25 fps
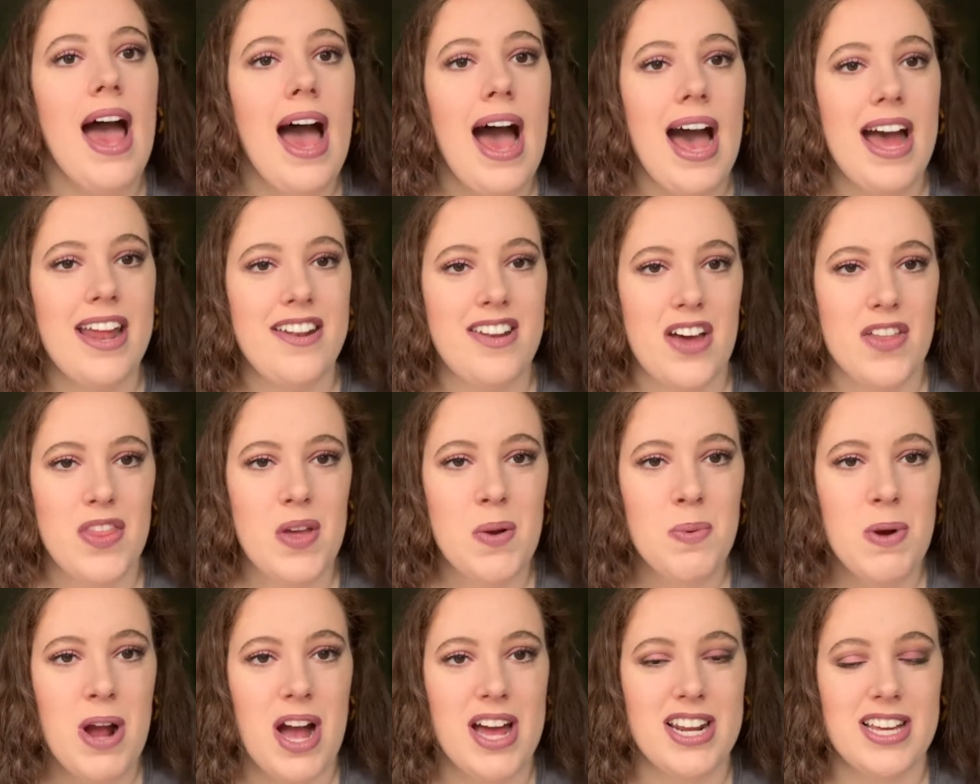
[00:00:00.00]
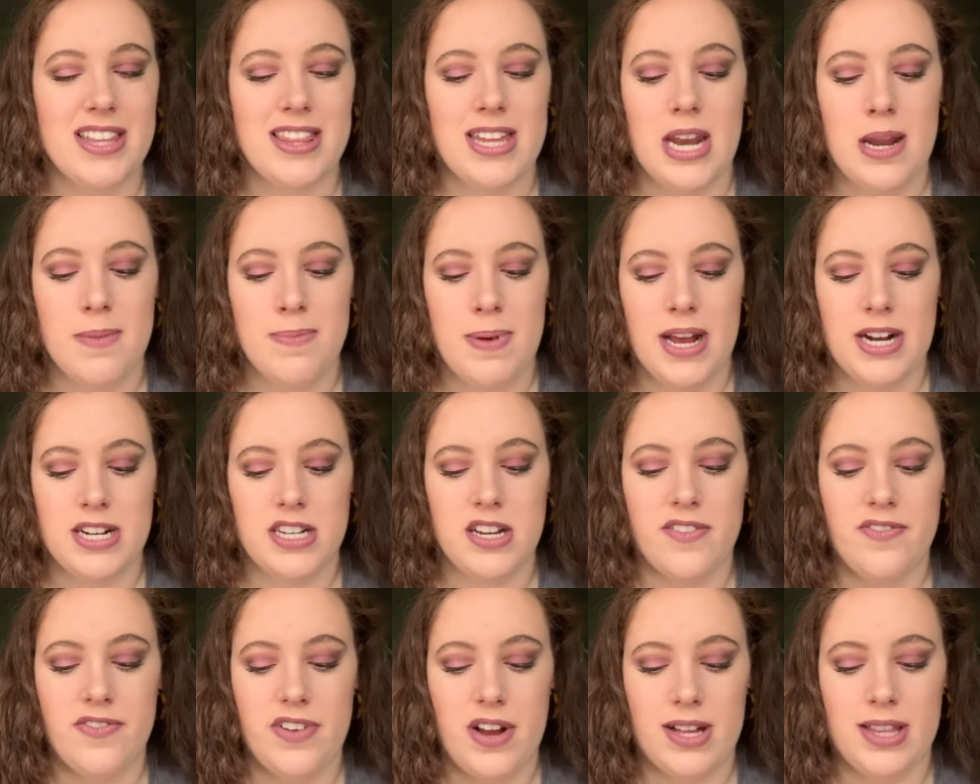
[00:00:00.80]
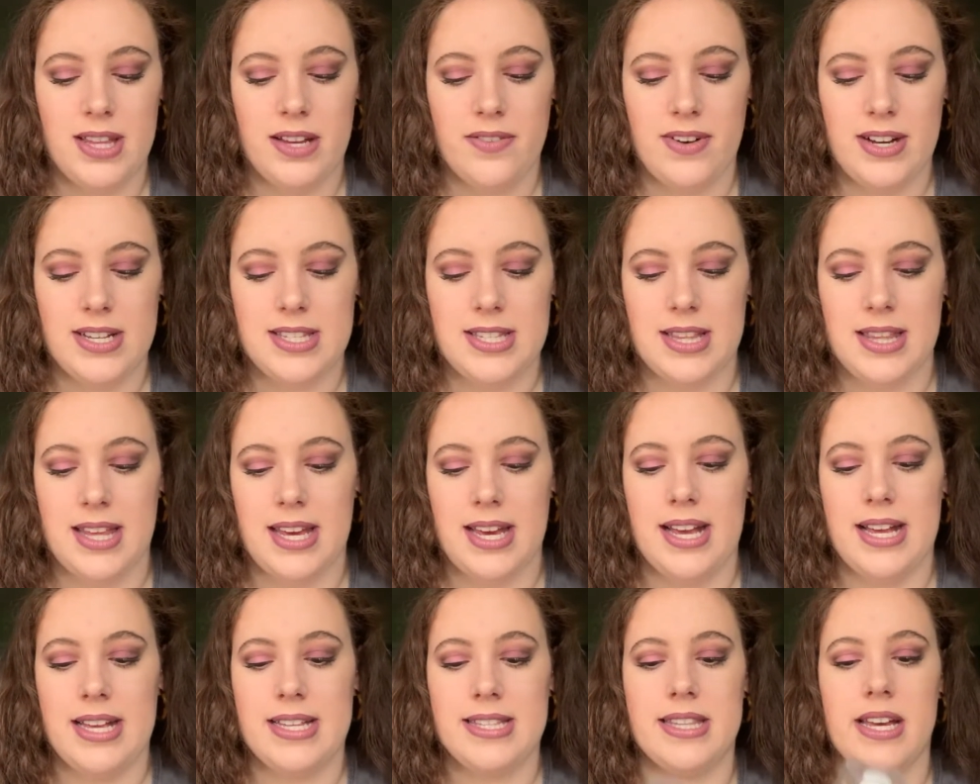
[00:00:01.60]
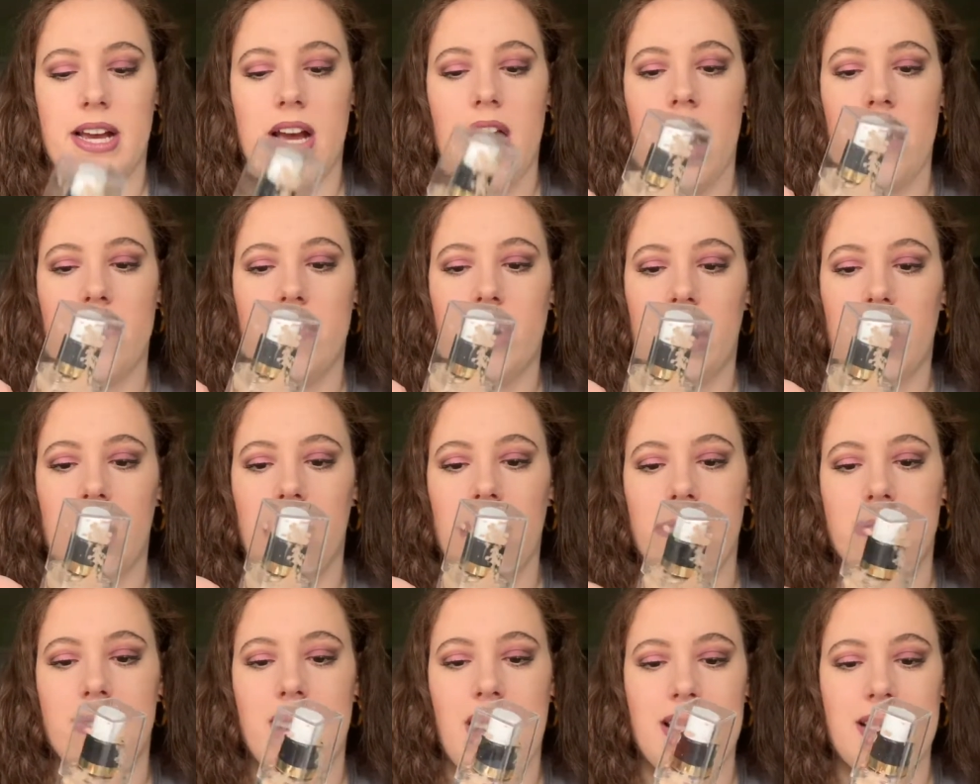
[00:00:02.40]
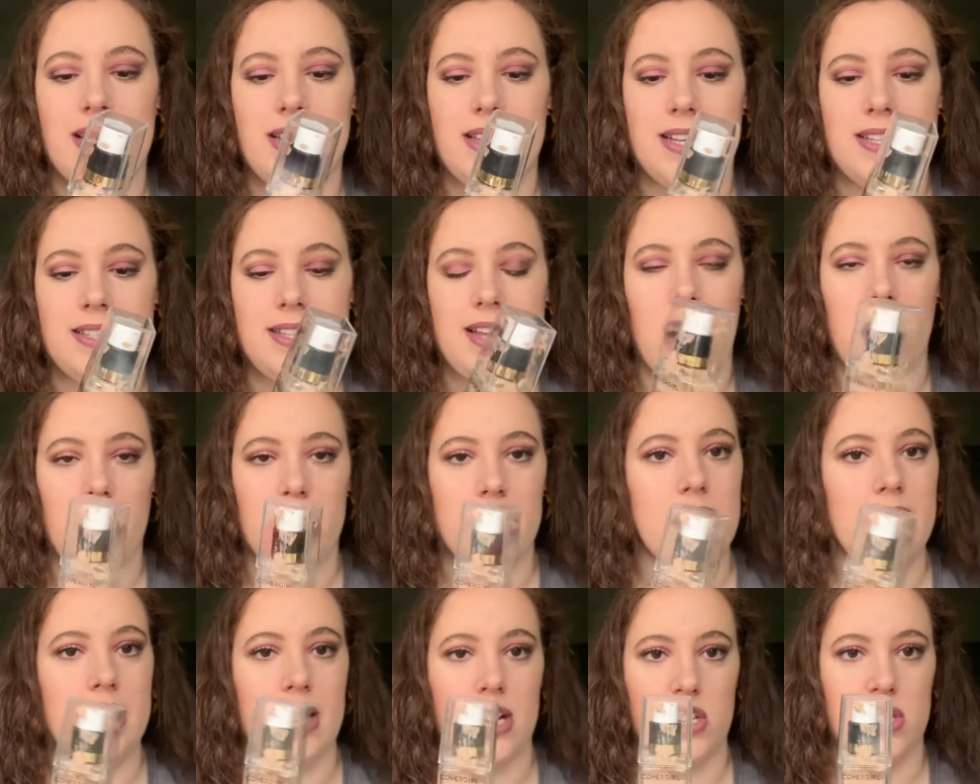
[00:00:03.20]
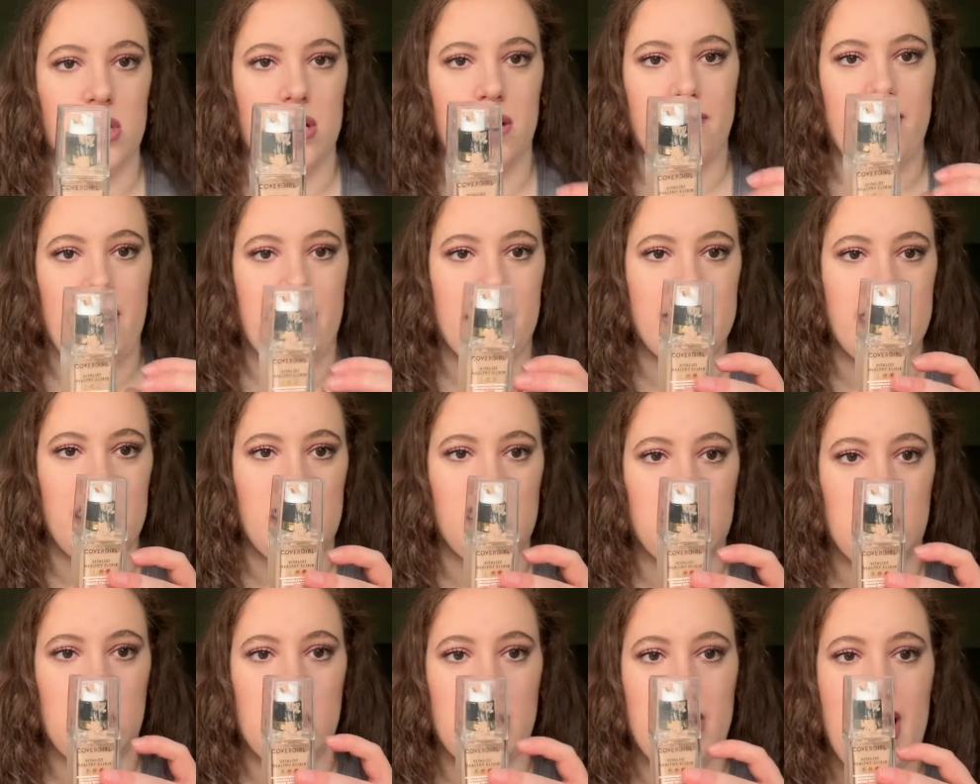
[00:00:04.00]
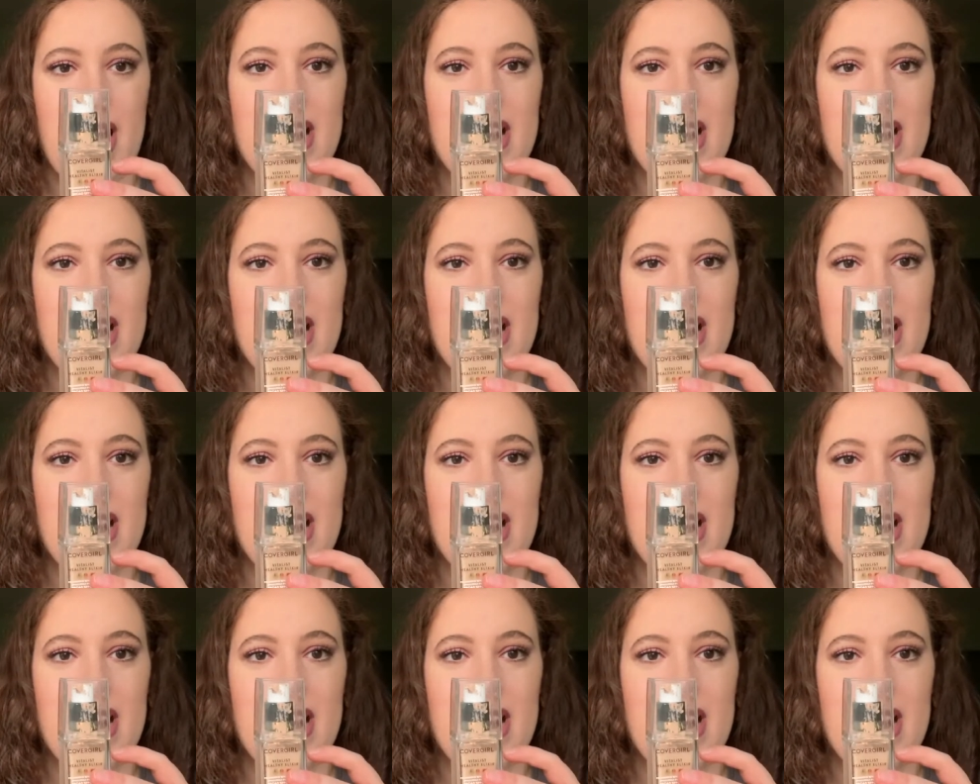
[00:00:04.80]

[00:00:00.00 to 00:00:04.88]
Another product that I picked up fairly recently is the CoverGirl Vitalist Healthy Elixir Foundation,